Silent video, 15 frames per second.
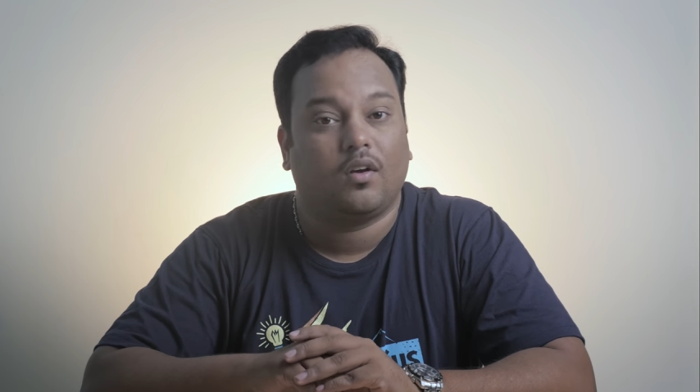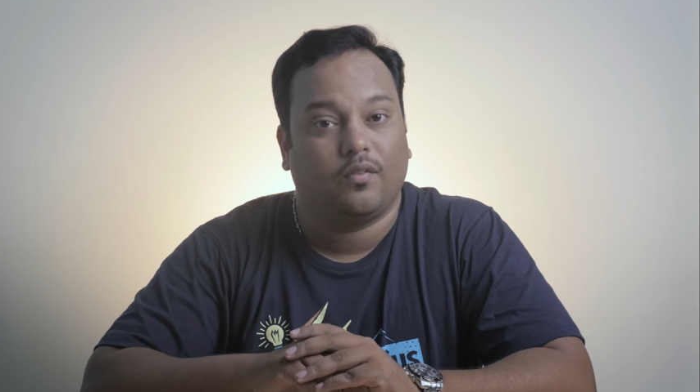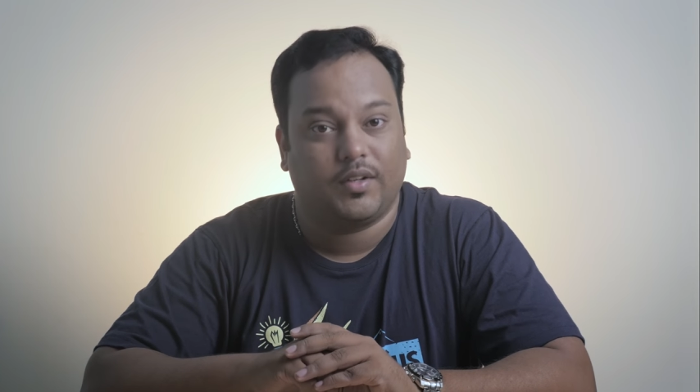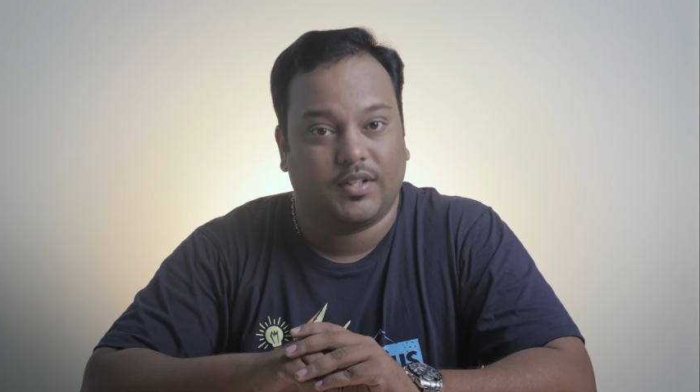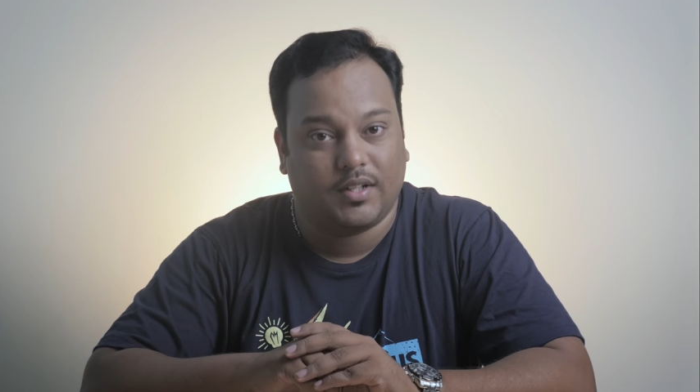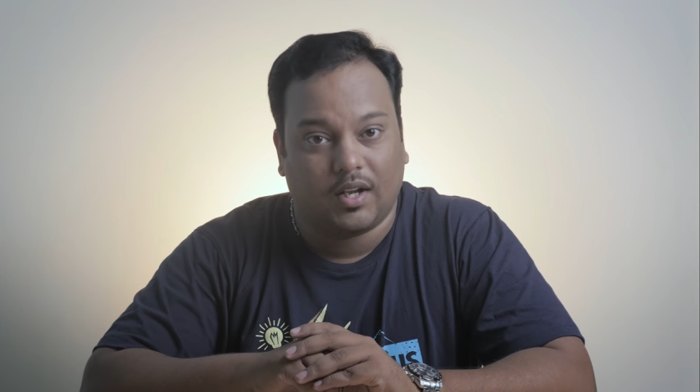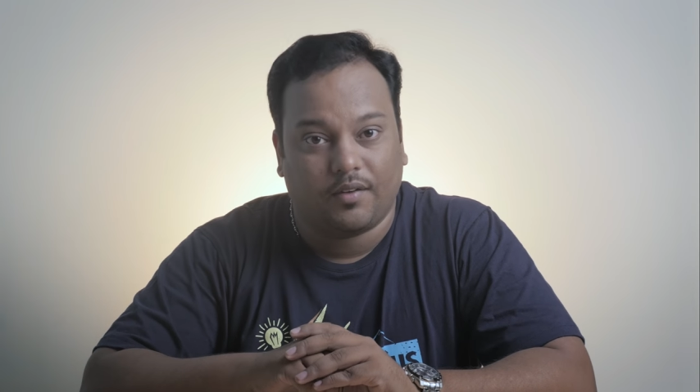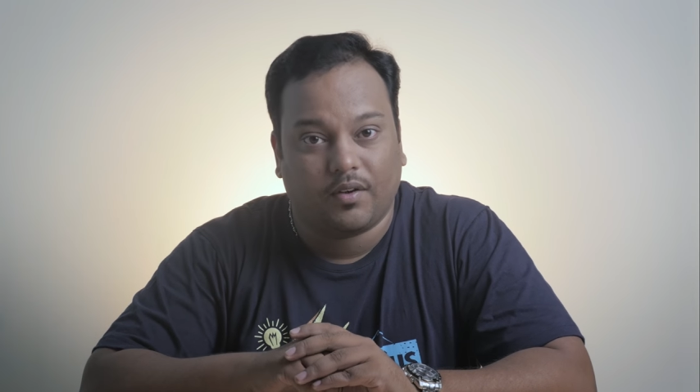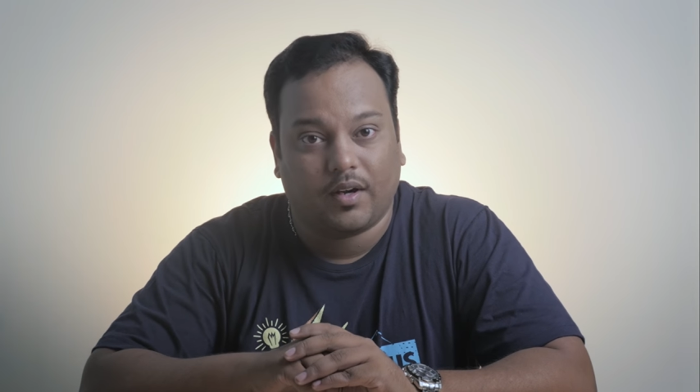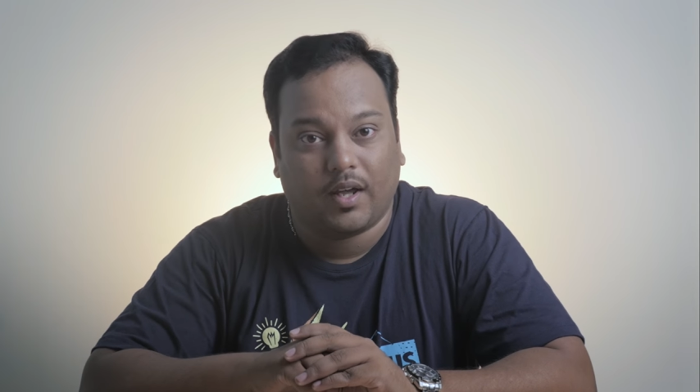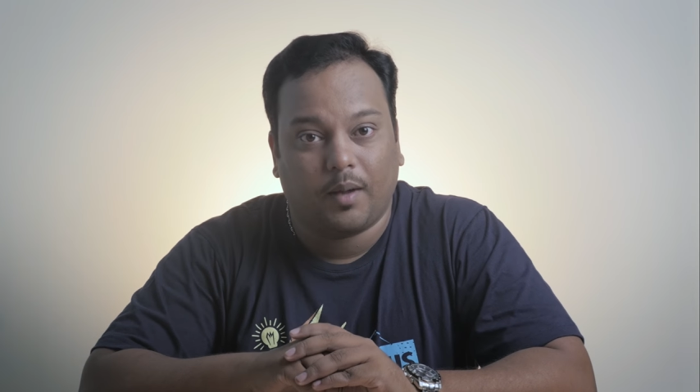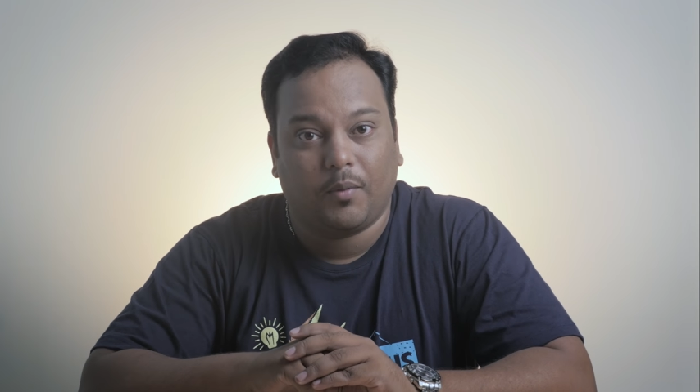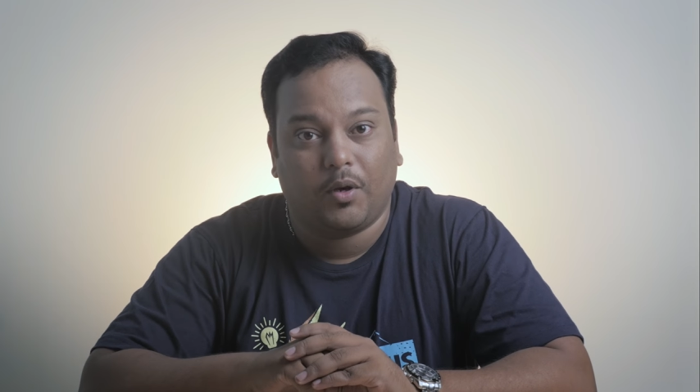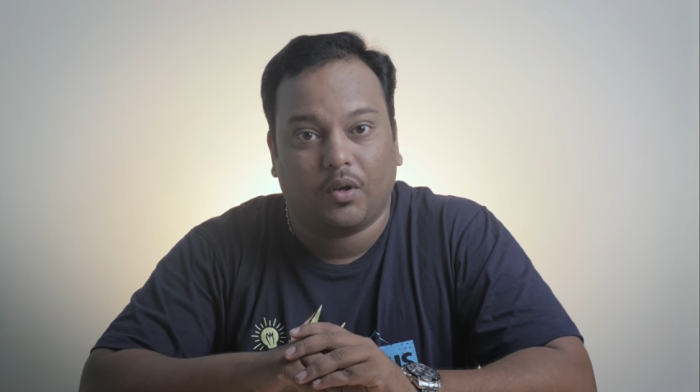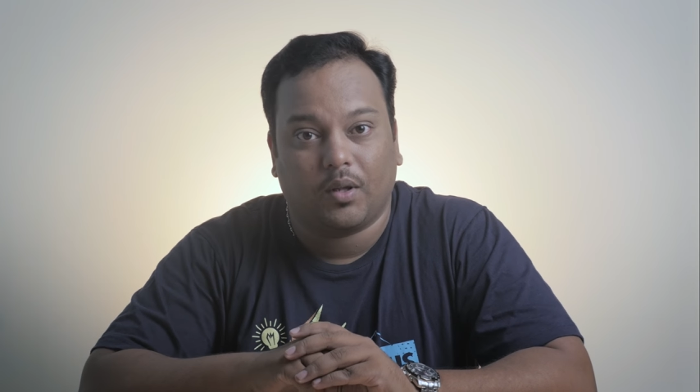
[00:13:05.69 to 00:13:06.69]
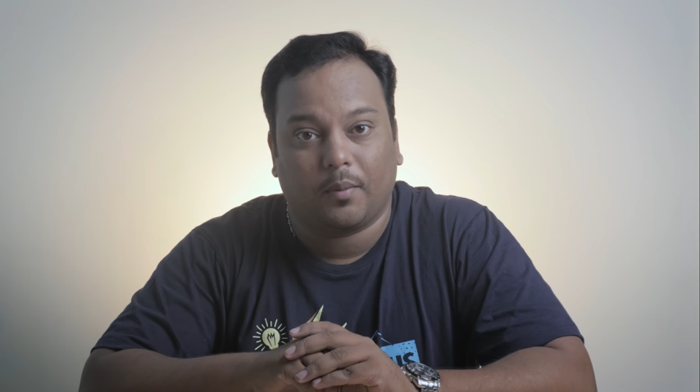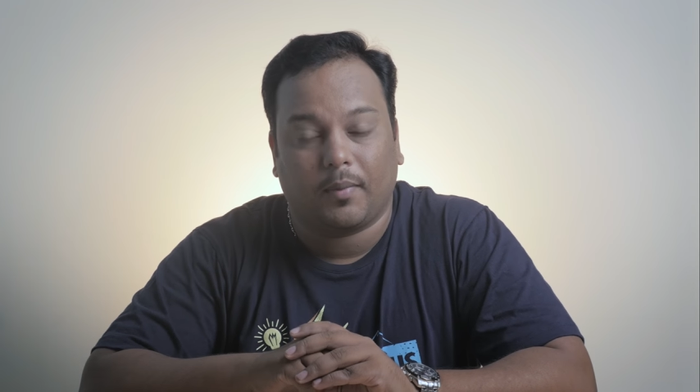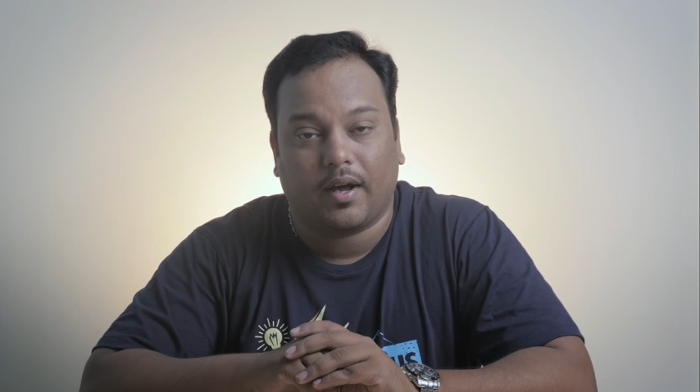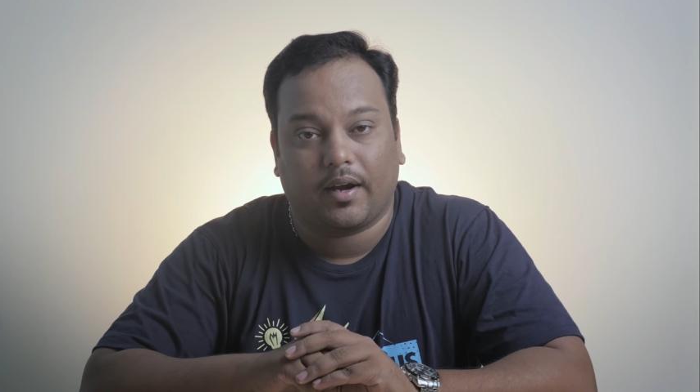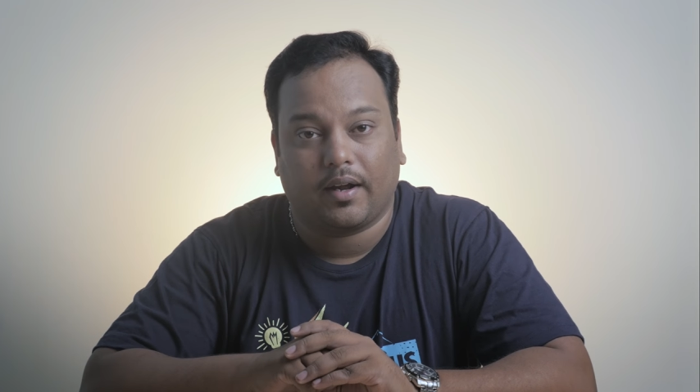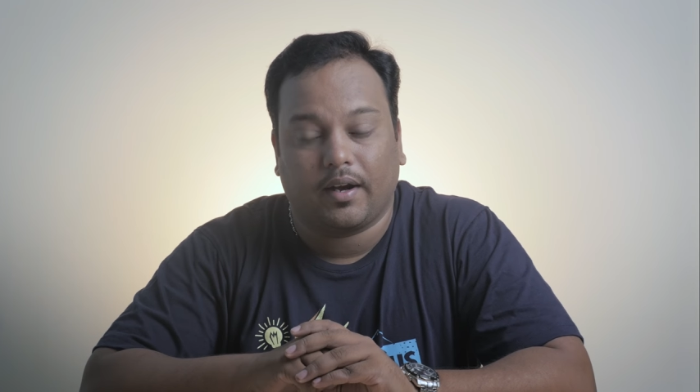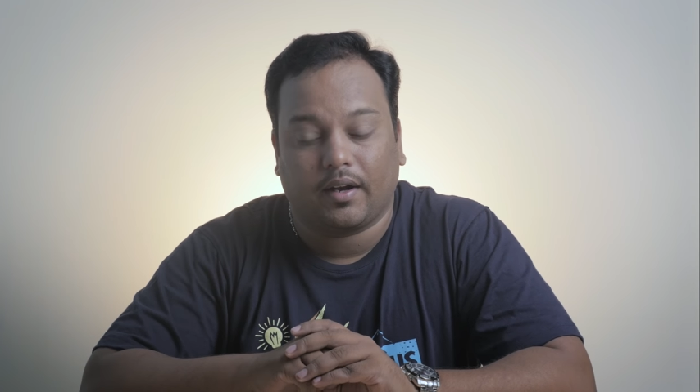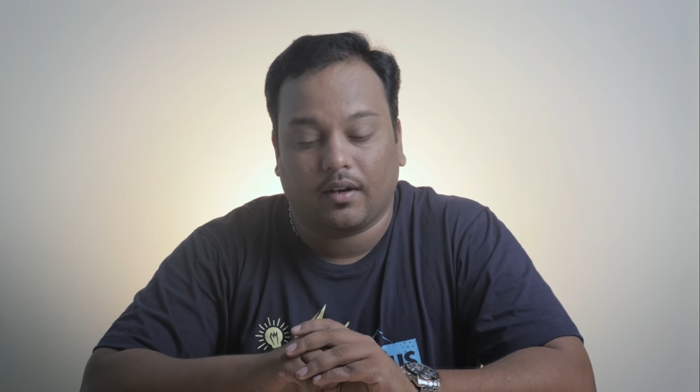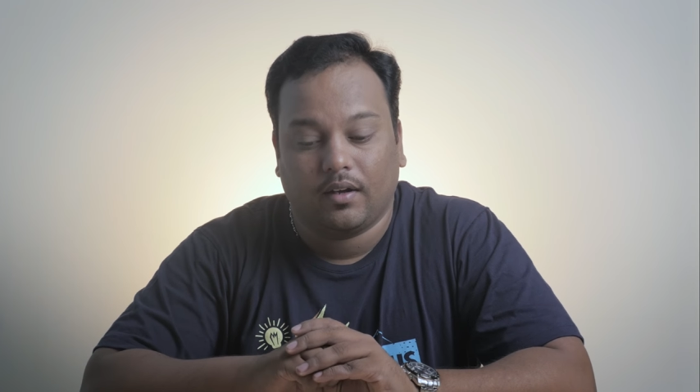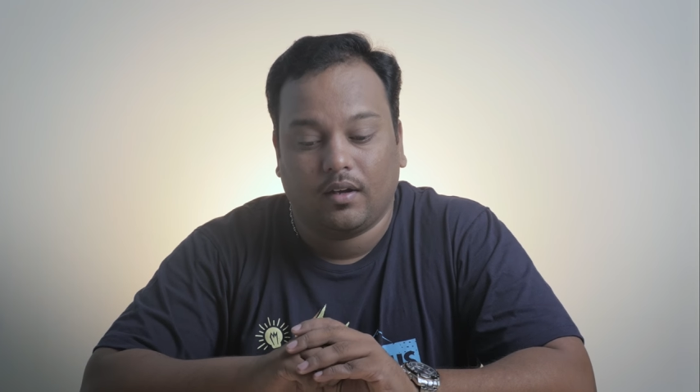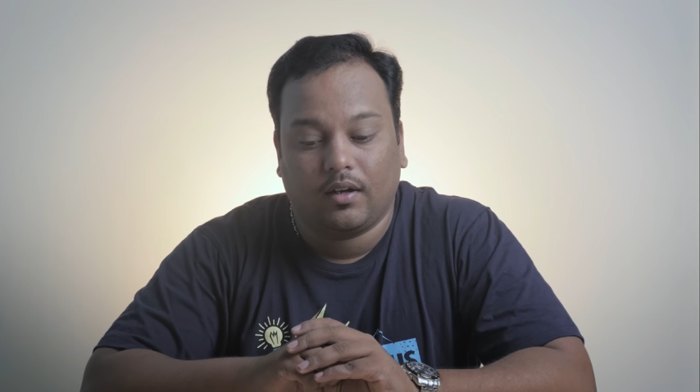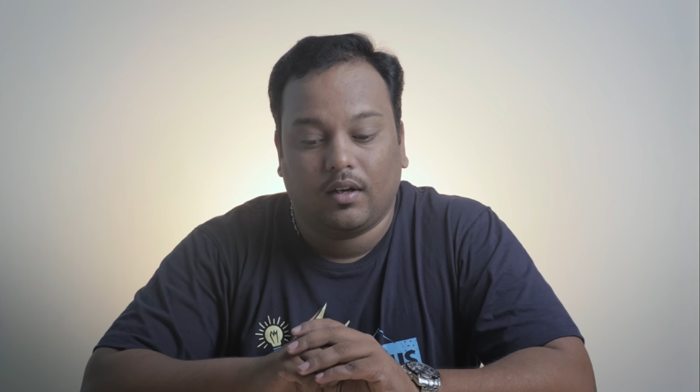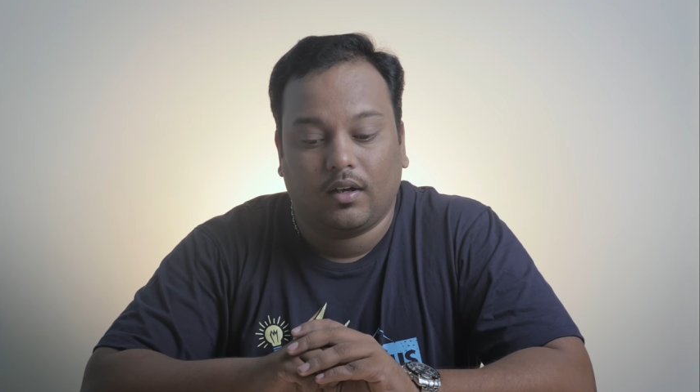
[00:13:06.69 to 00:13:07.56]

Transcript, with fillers: which never came into the market.